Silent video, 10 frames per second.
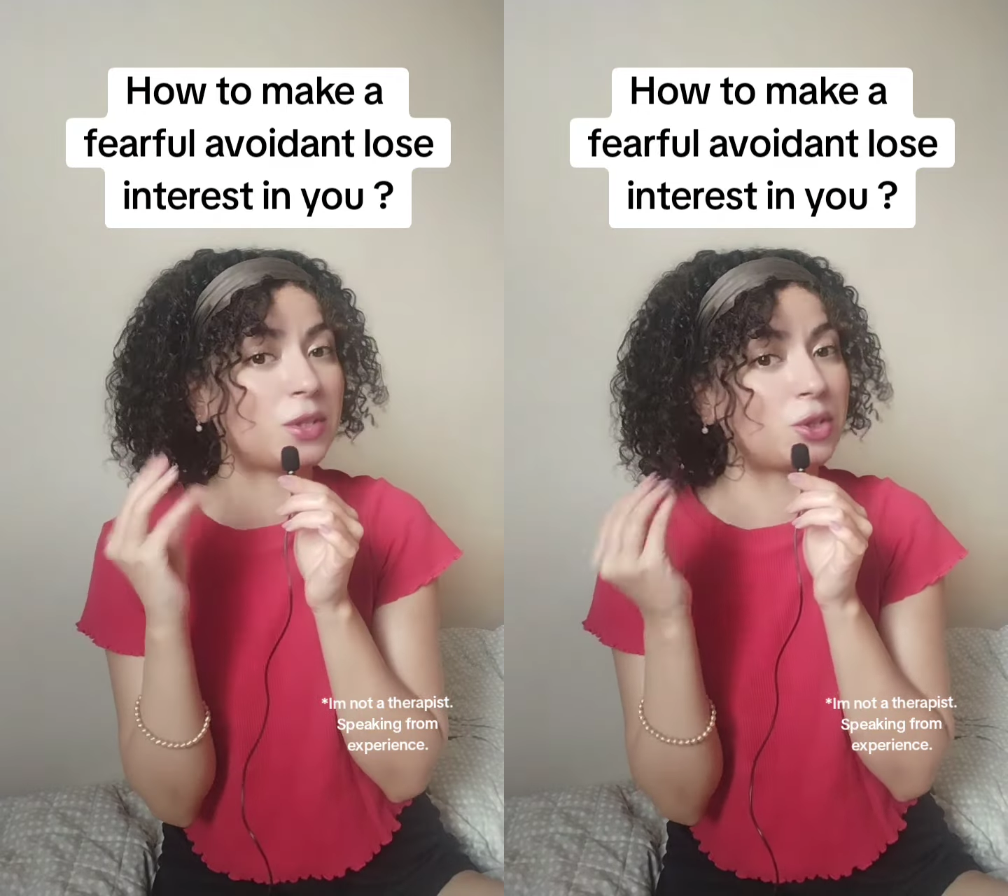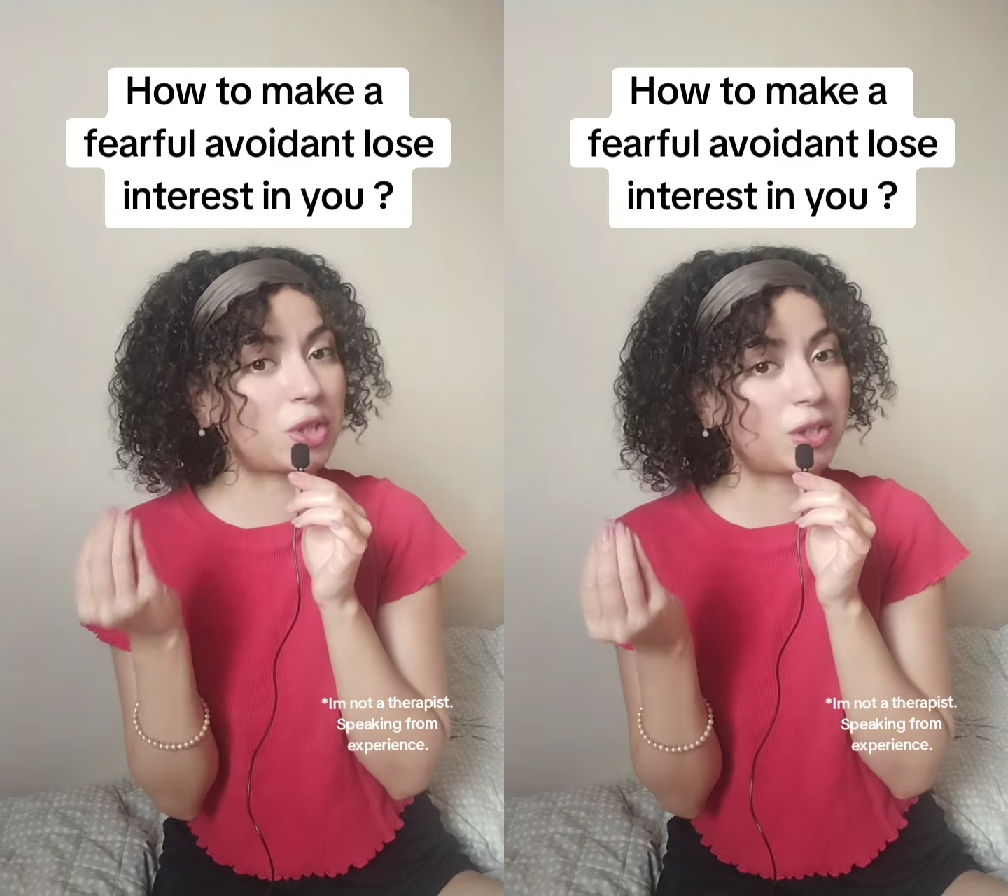
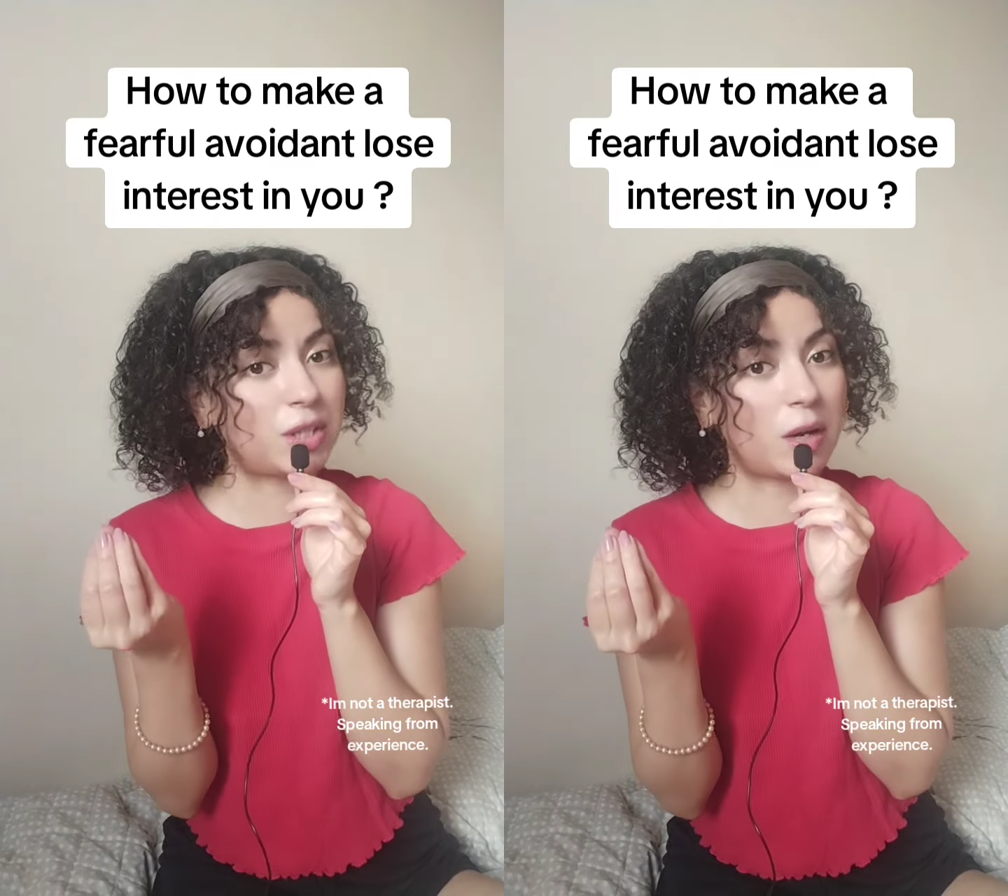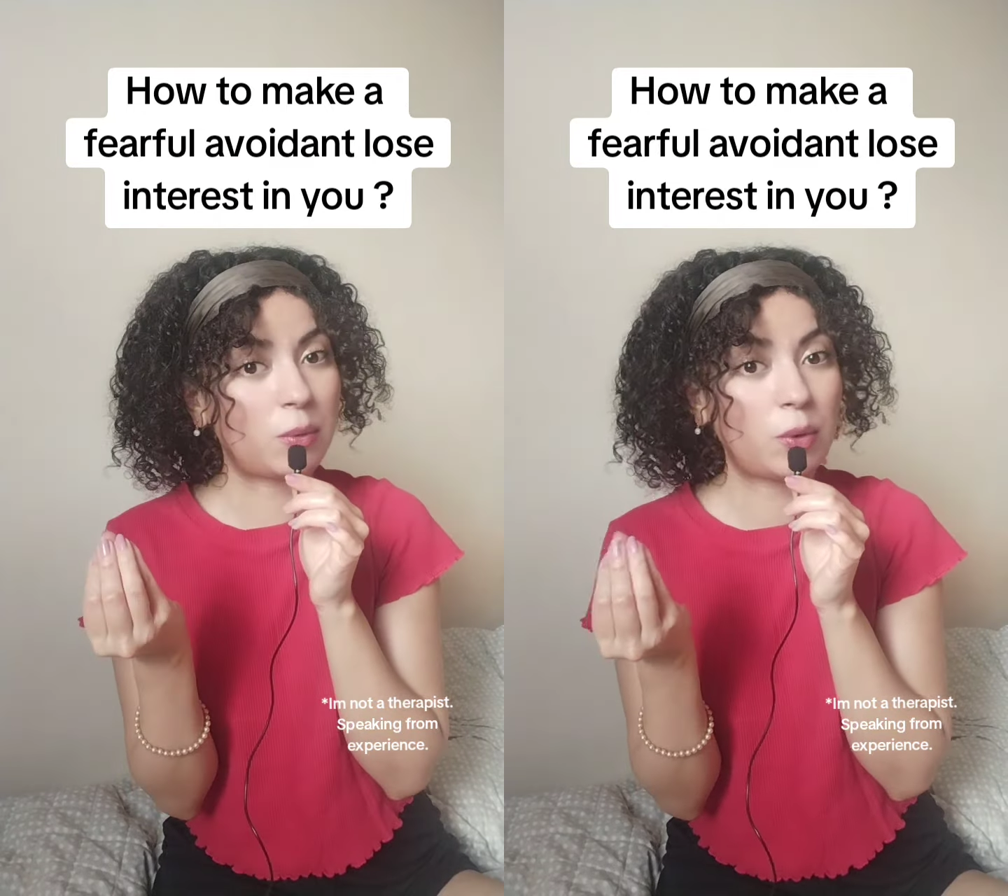Shut
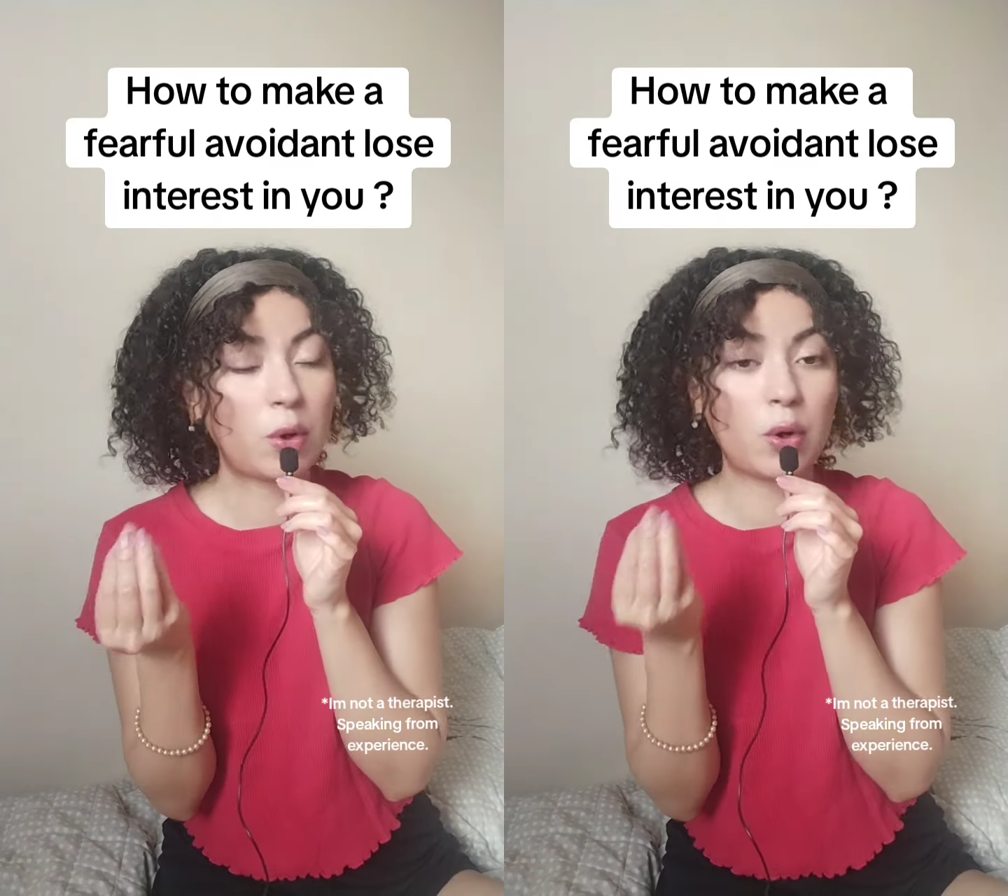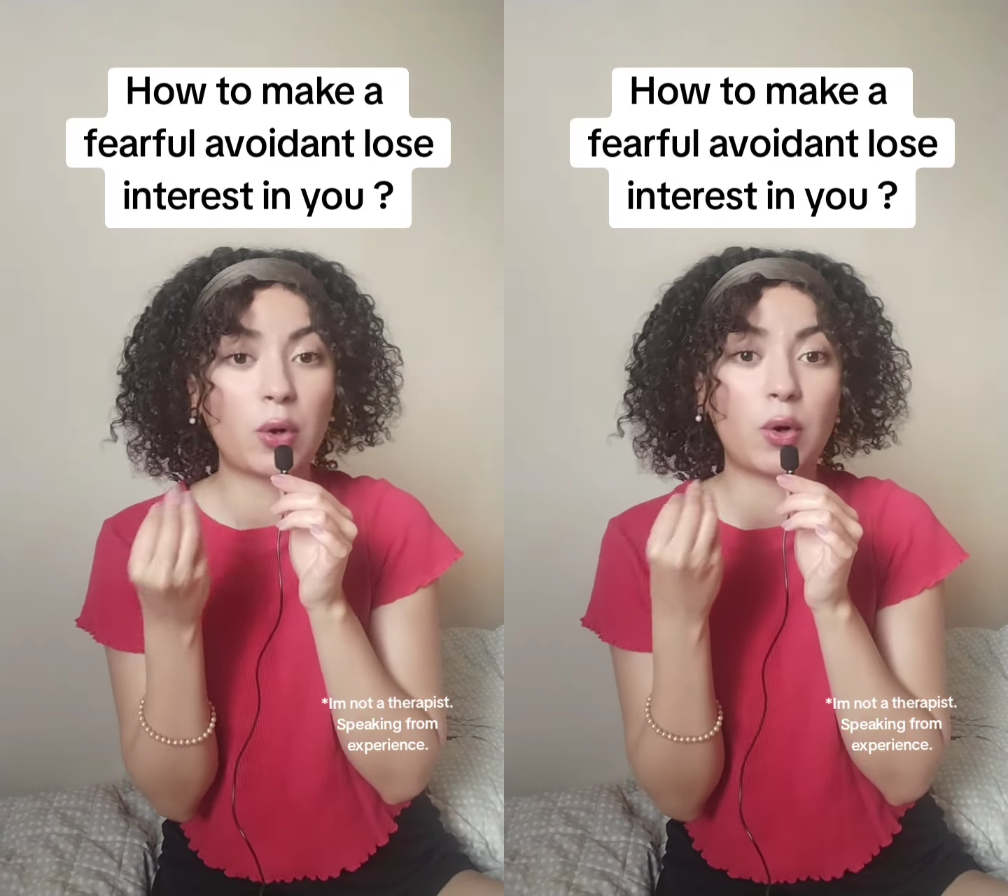down
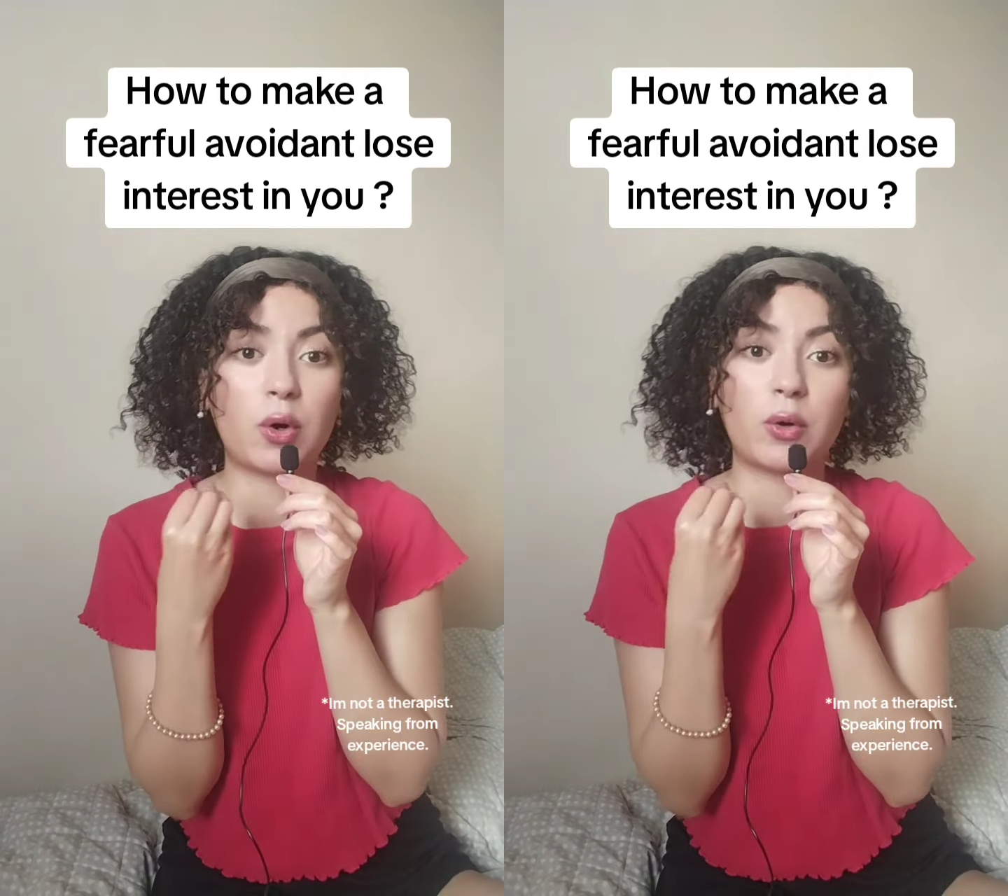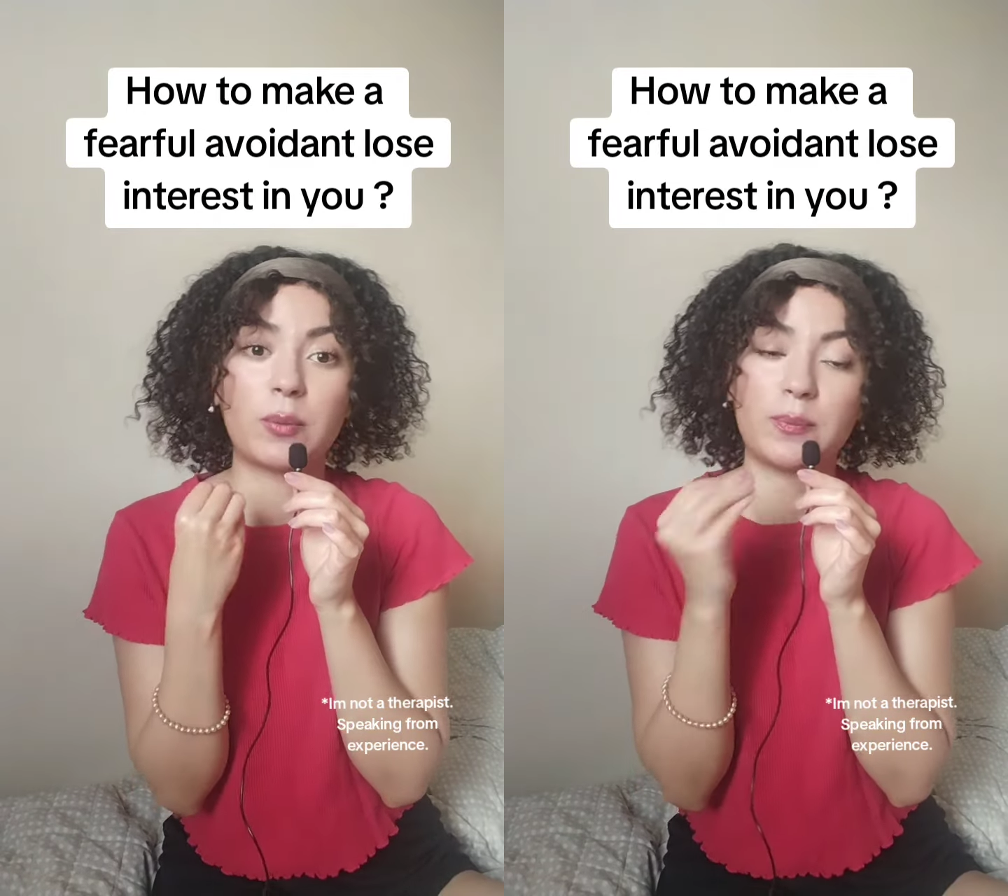
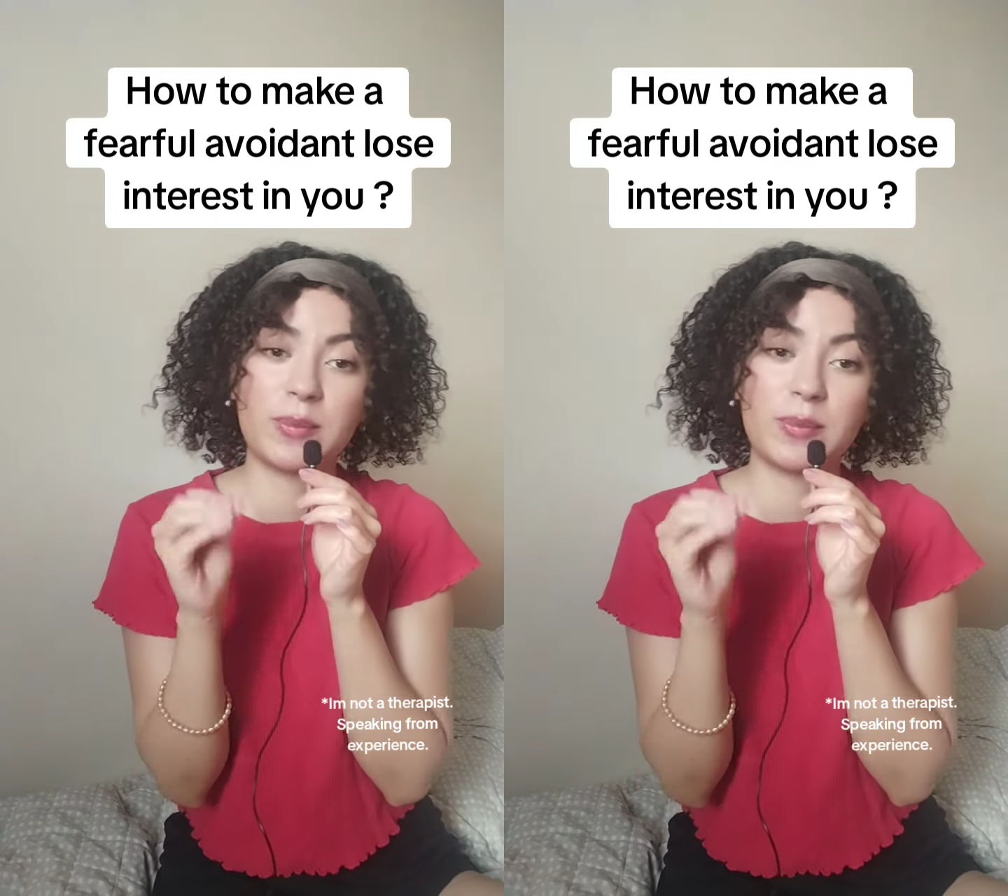or